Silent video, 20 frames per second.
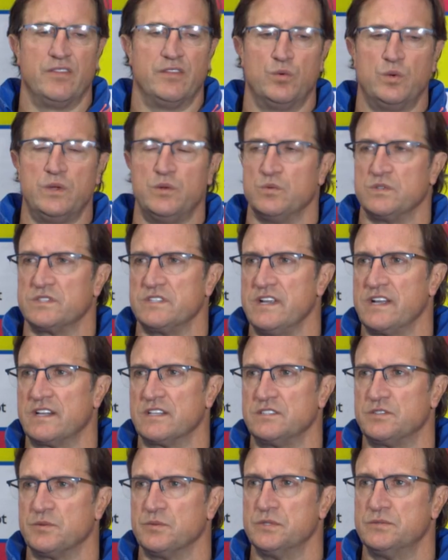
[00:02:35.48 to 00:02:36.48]
the wind was
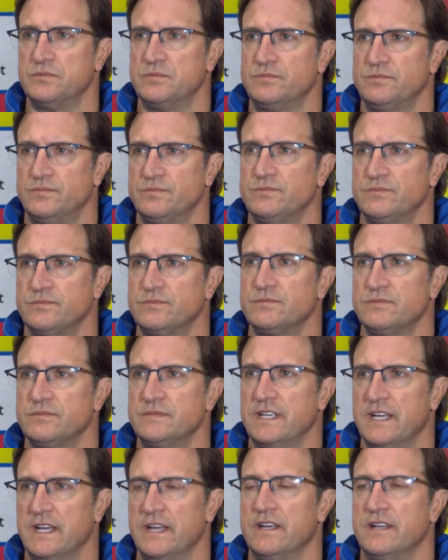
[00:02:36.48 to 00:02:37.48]
negligible.
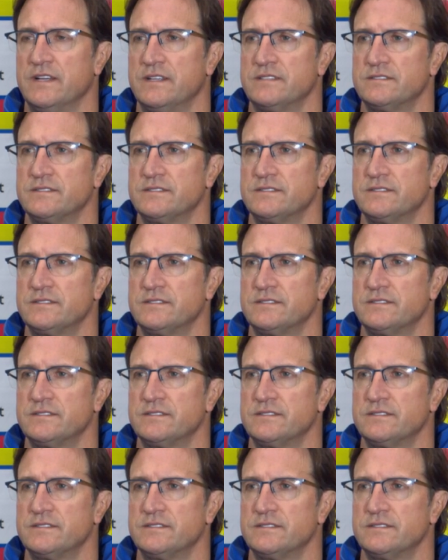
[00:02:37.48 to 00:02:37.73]
Yeah.